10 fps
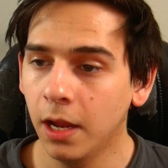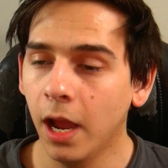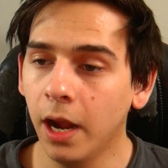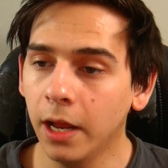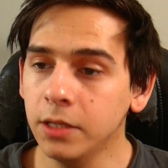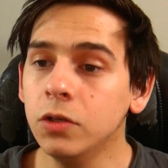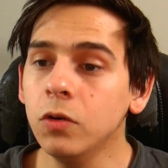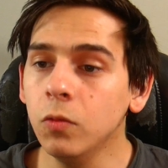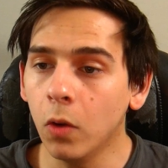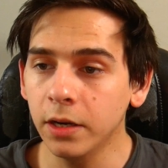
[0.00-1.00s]
And I do
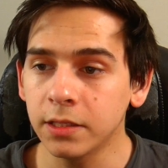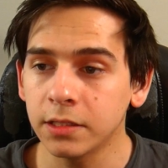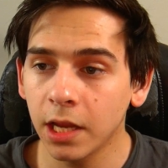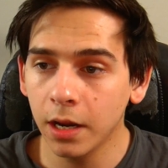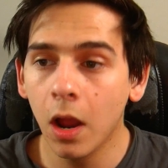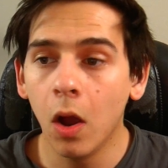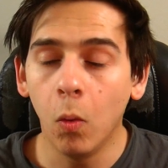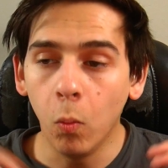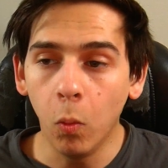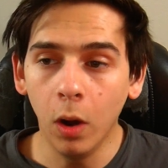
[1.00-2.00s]
want to say
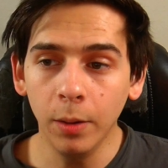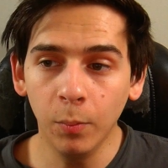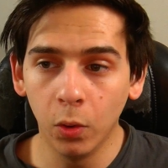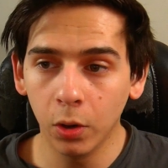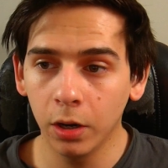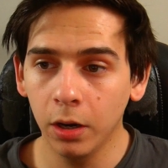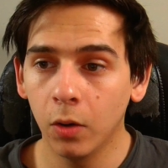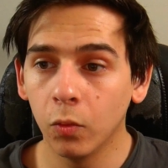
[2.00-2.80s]
one more